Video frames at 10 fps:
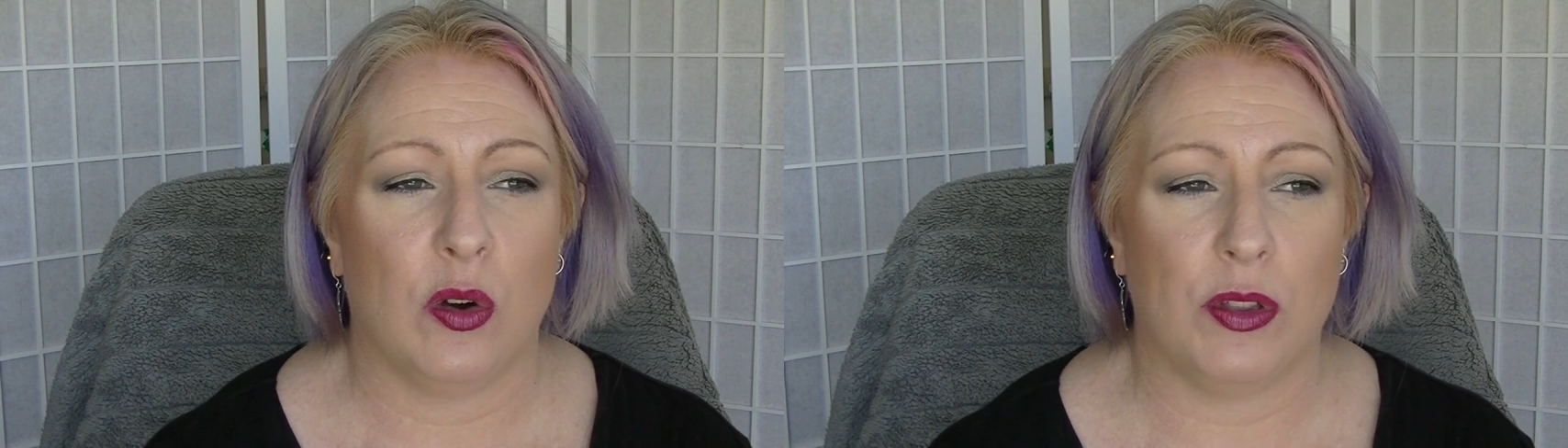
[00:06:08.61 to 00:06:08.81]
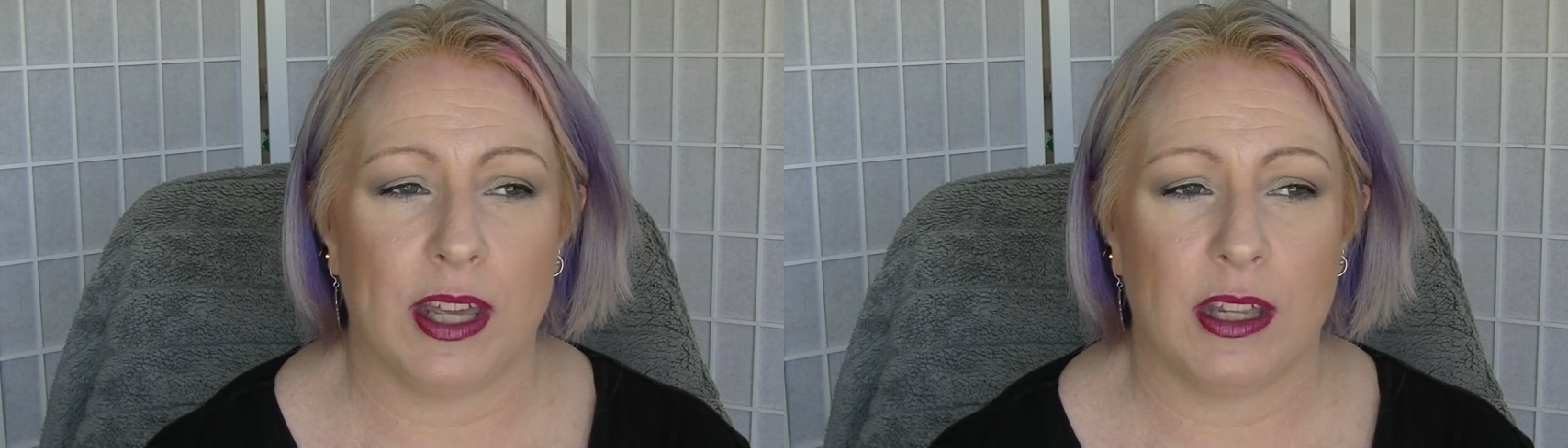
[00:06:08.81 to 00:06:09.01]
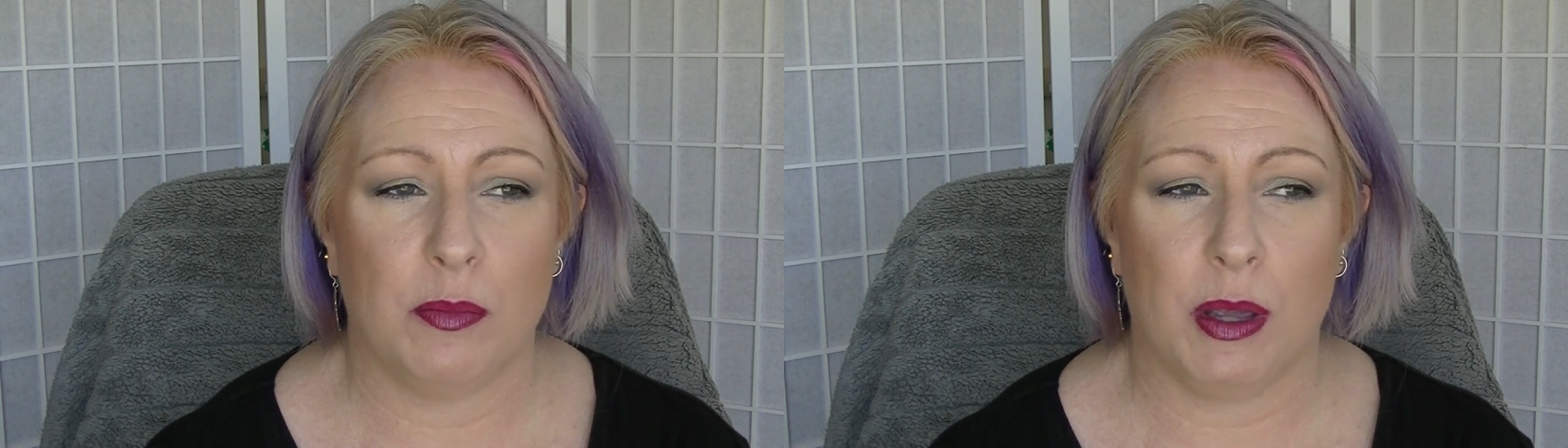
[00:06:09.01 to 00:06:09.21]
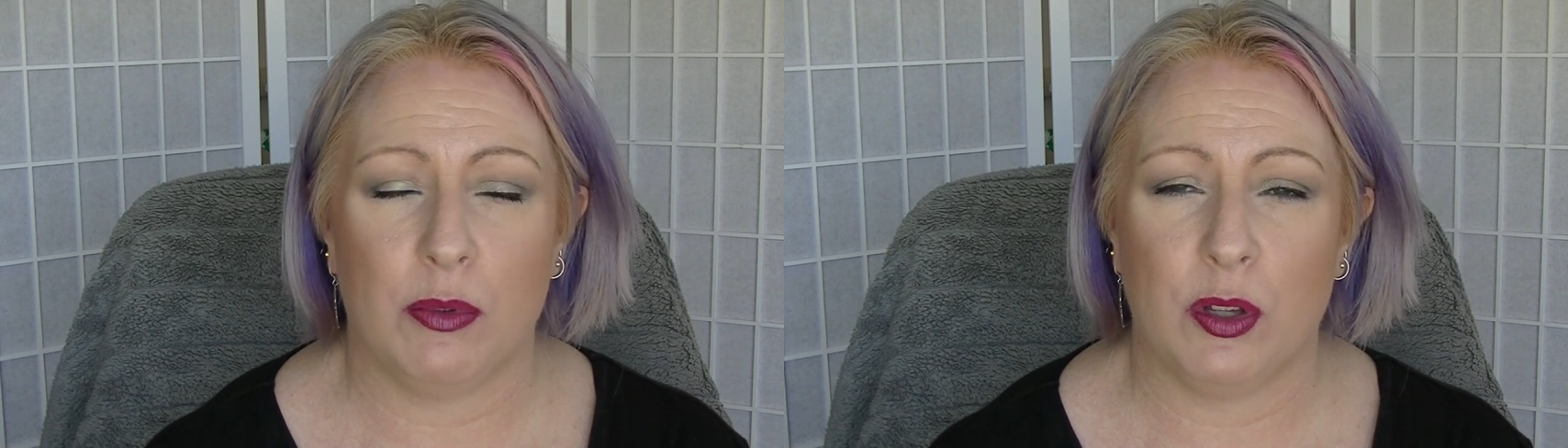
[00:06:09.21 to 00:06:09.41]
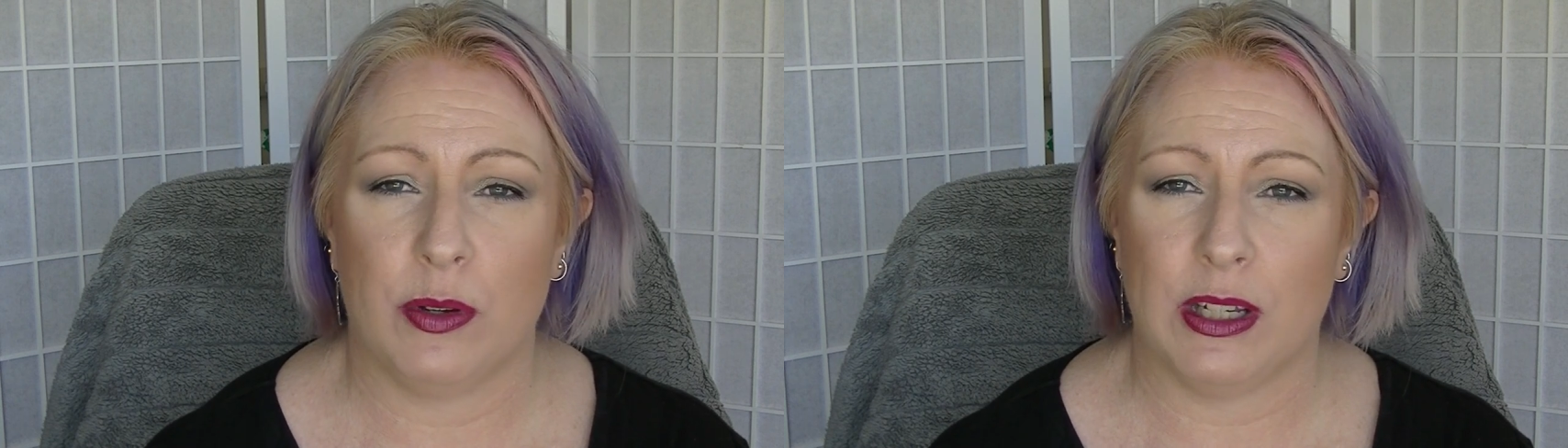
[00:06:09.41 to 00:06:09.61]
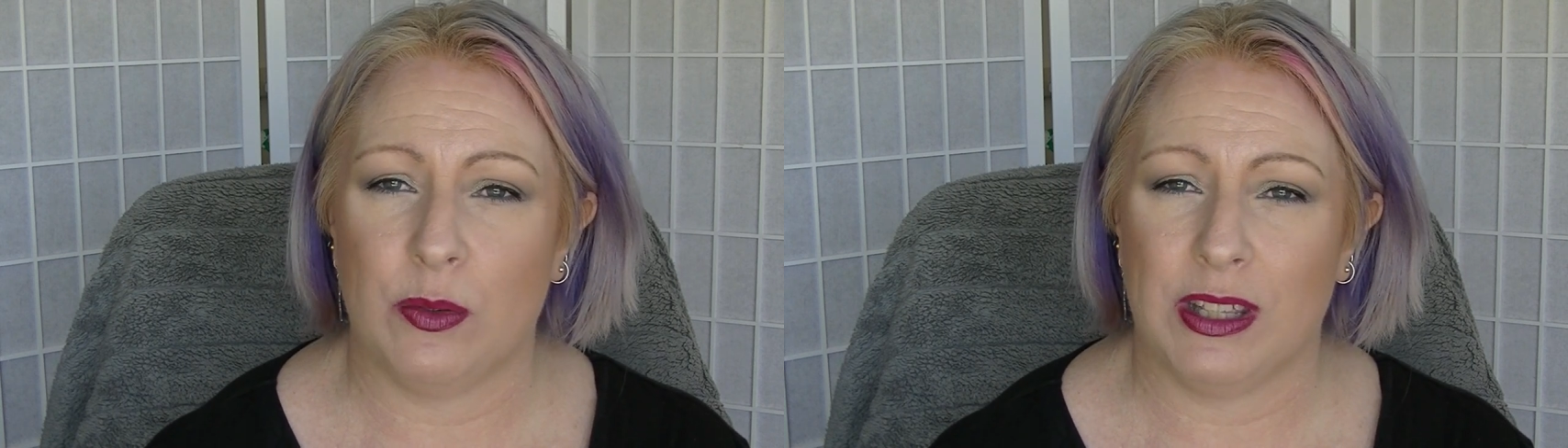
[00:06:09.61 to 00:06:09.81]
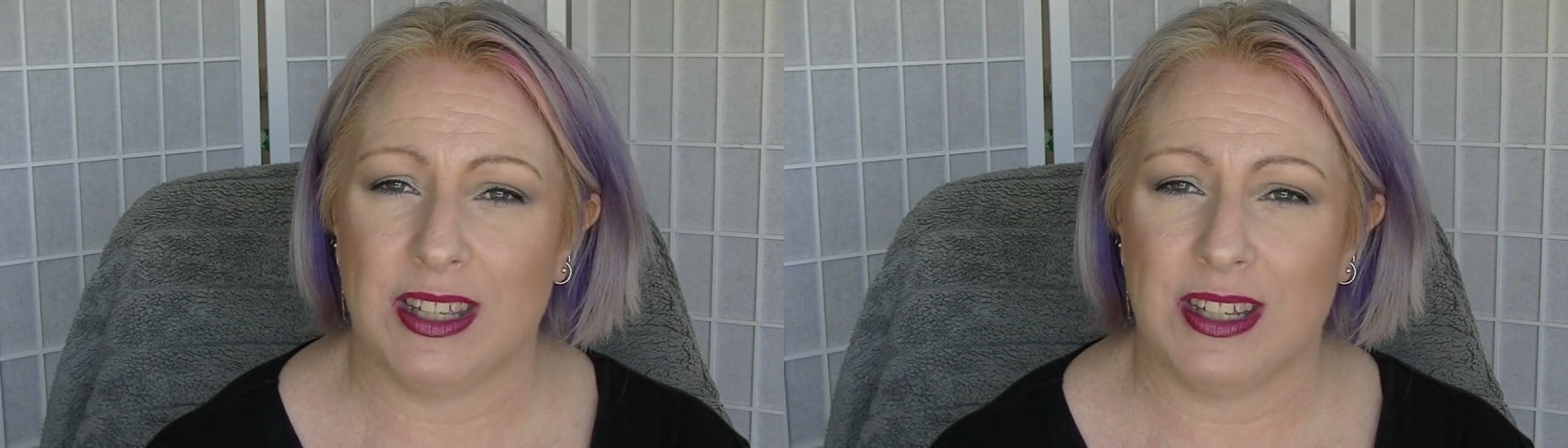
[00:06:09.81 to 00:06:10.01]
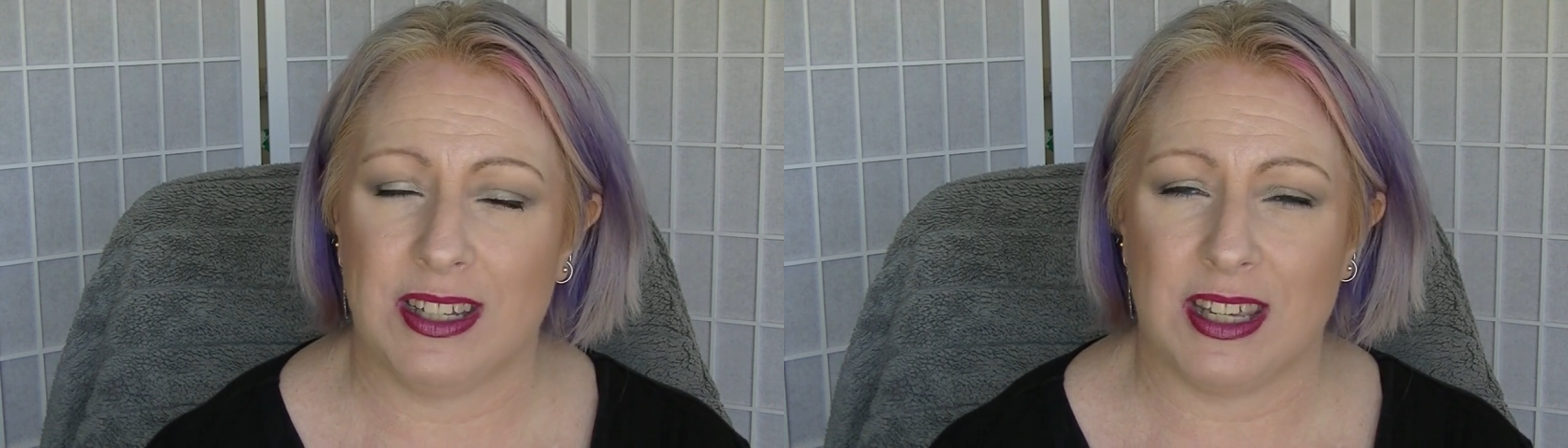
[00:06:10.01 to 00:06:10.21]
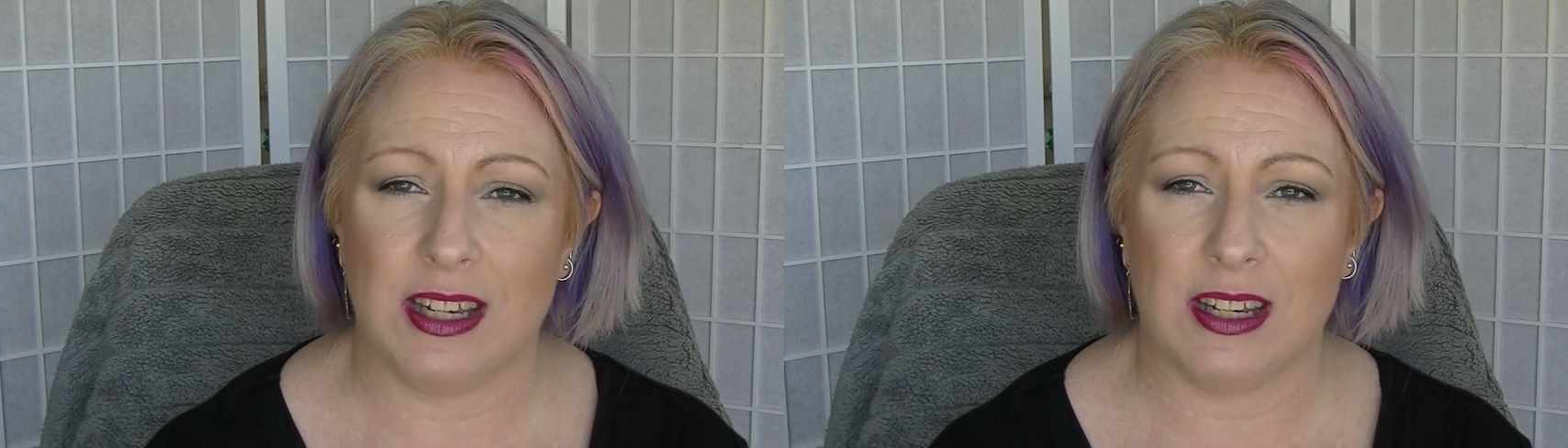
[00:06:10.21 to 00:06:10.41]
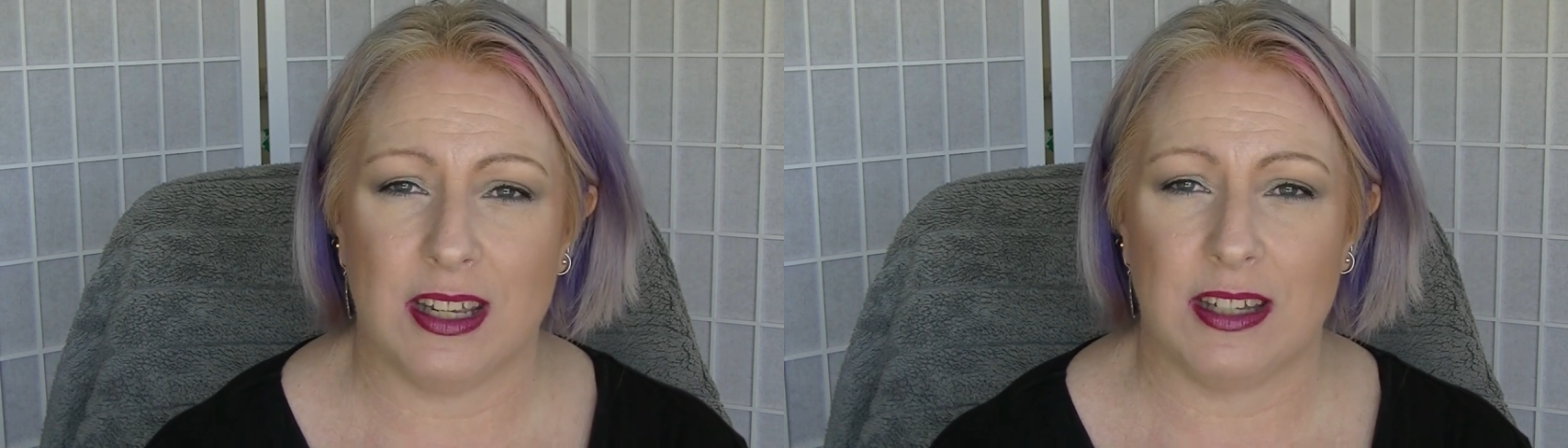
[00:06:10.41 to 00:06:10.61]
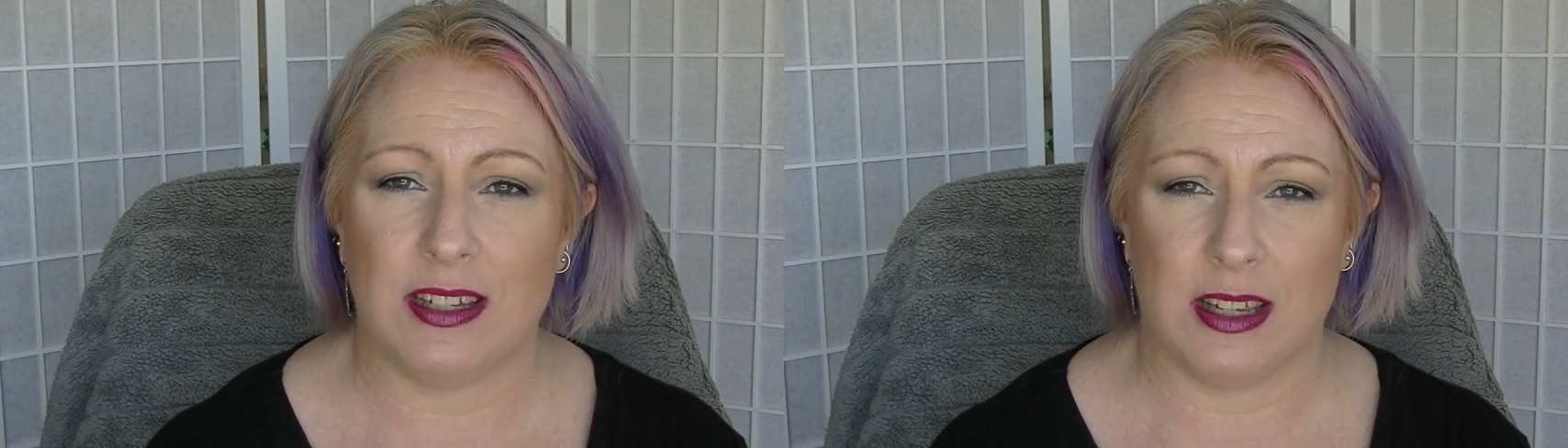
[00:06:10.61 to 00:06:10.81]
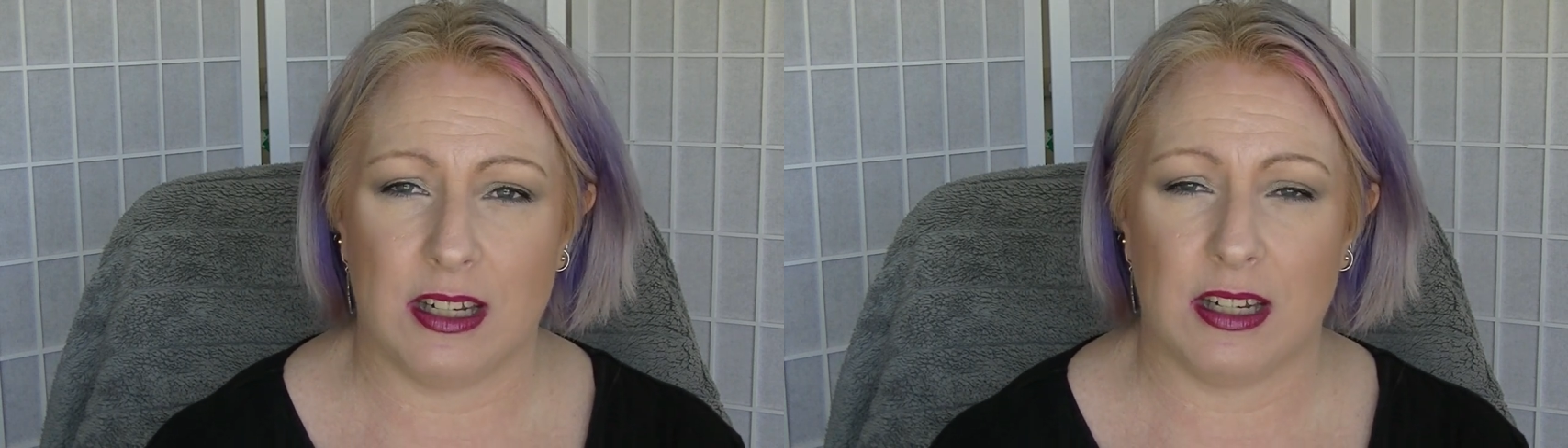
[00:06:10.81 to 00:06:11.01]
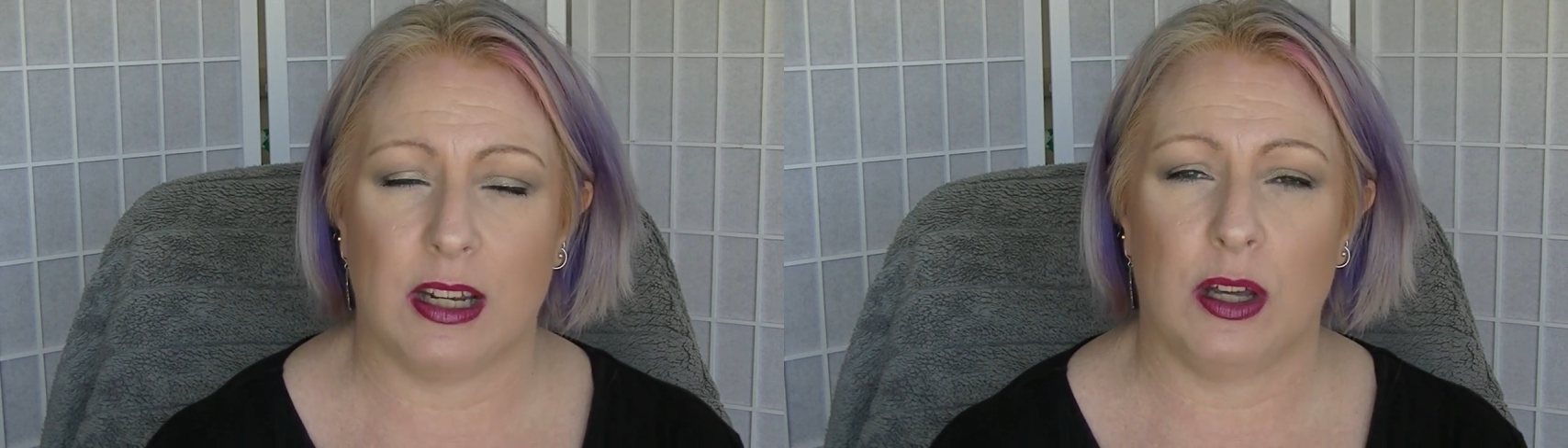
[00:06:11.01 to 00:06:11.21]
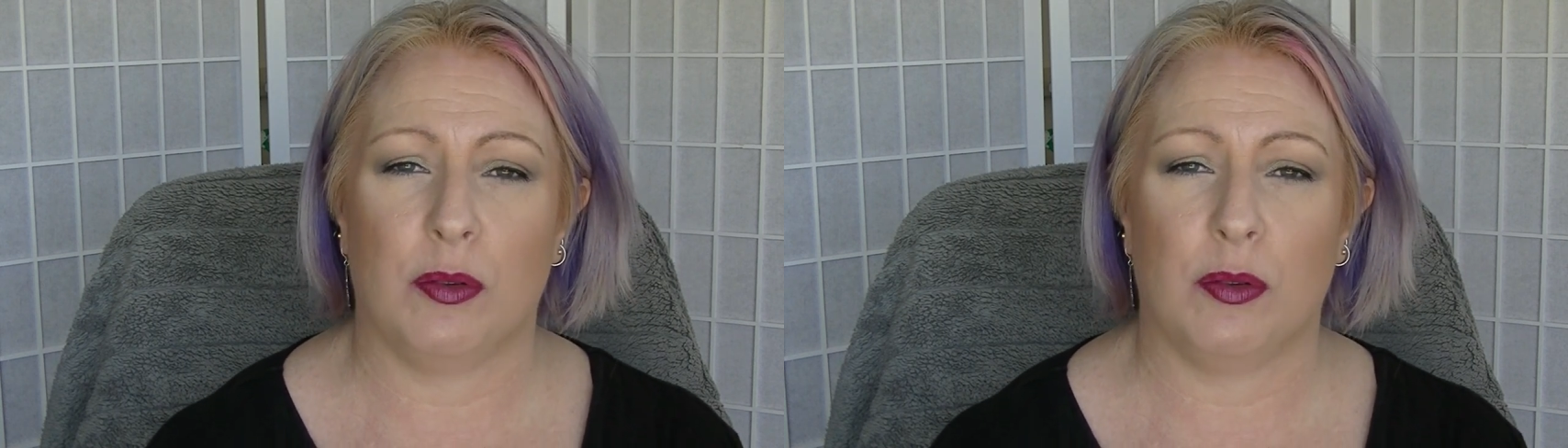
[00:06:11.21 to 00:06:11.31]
All the other people who are doing the Skin Is In